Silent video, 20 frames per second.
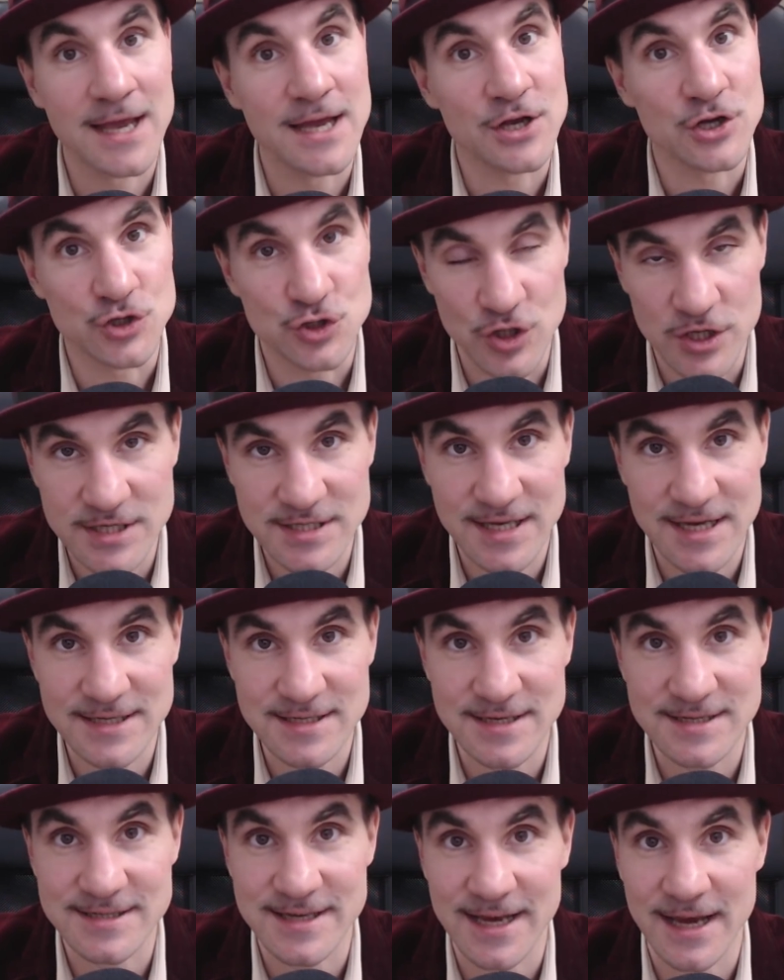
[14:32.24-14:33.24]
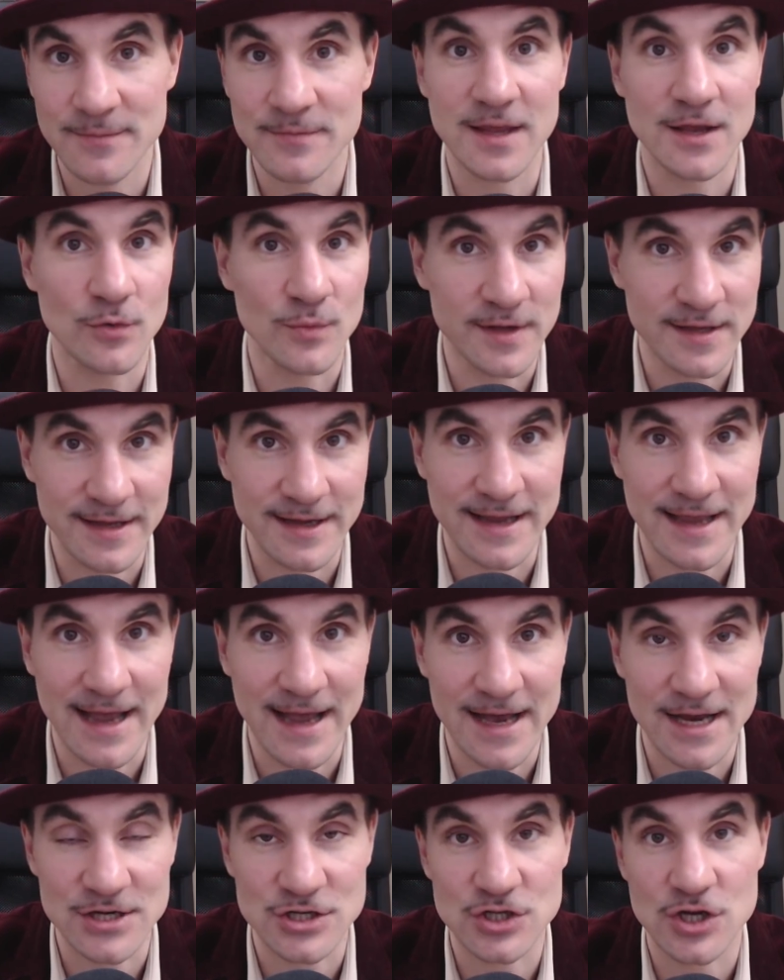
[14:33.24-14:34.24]
Just as the same thing with the
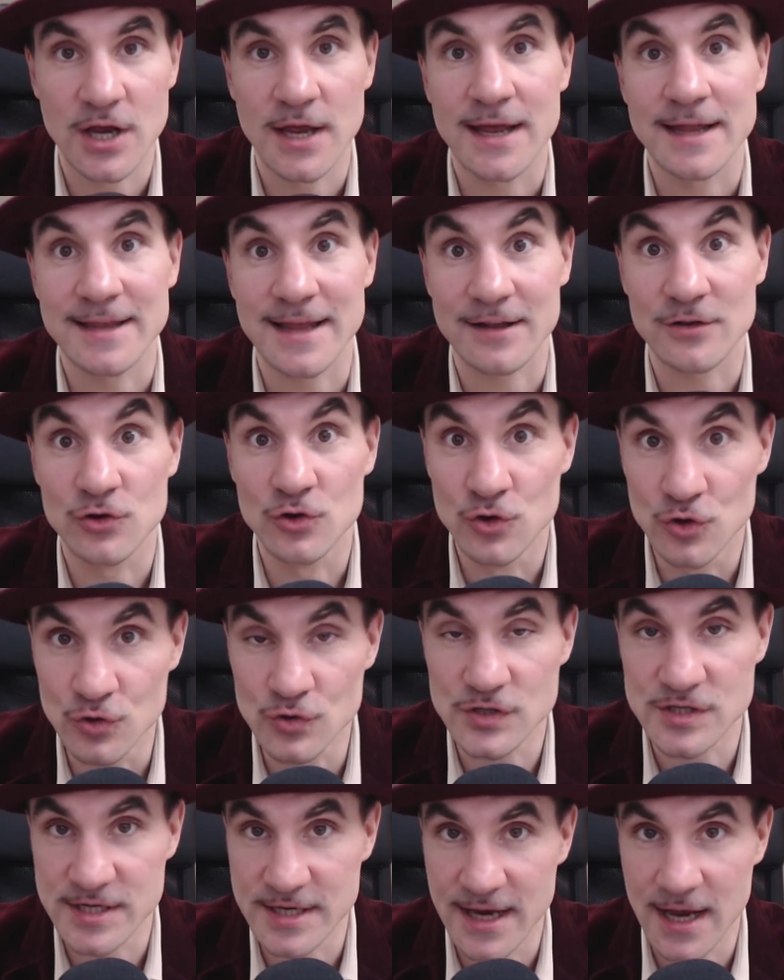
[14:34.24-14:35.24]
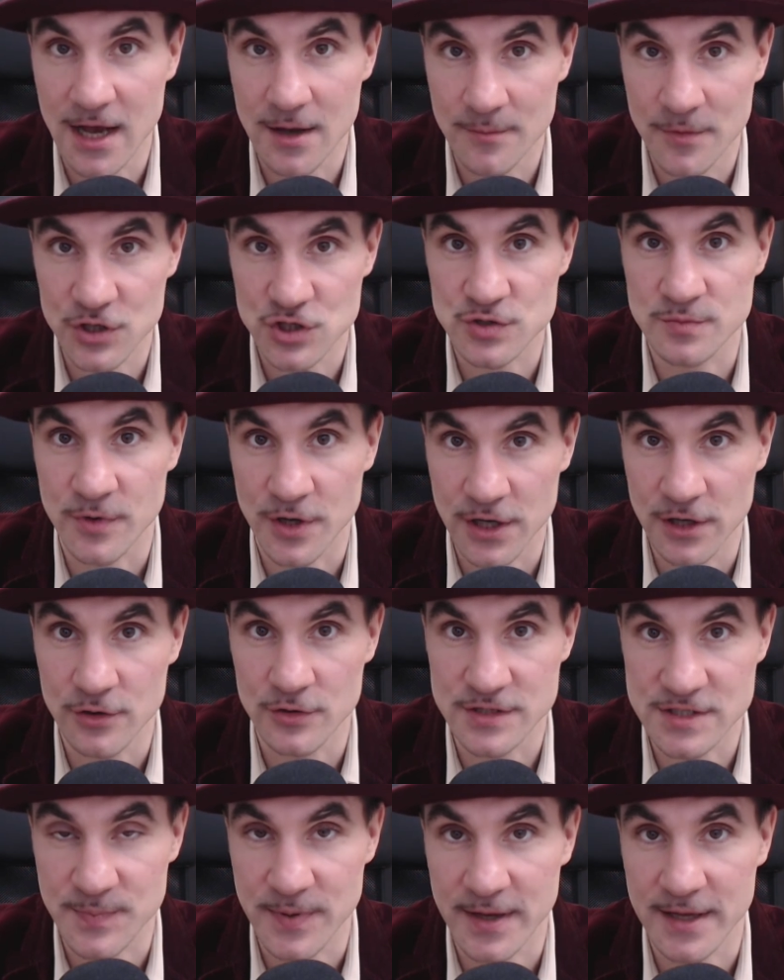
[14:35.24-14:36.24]
cash, that you see how much money you're
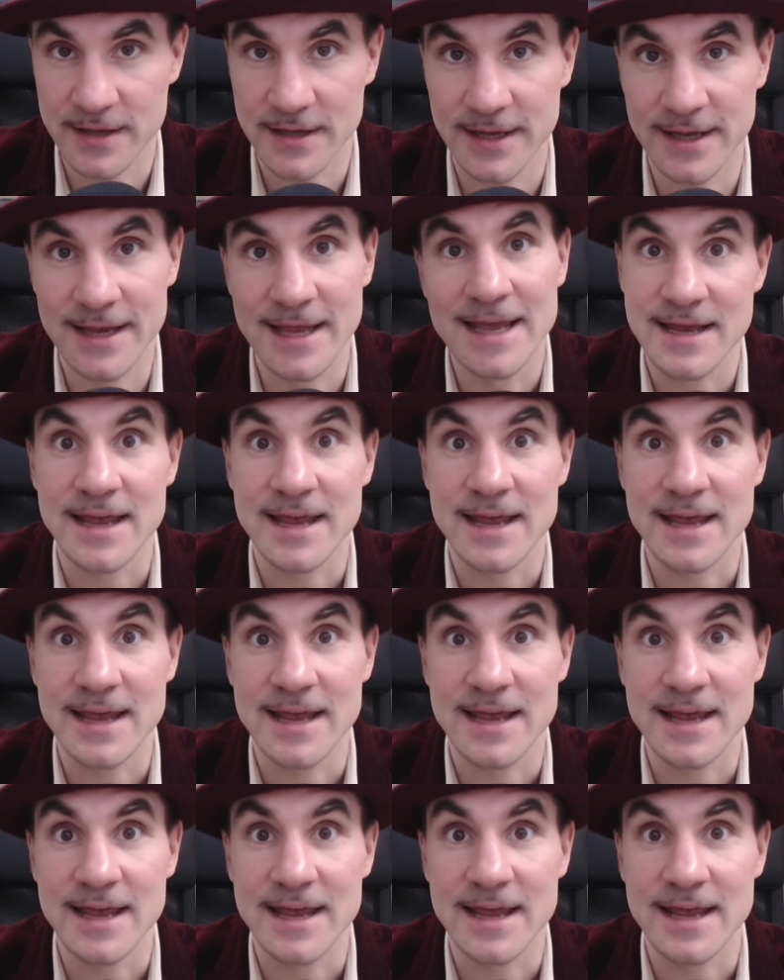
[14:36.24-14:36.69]
spending.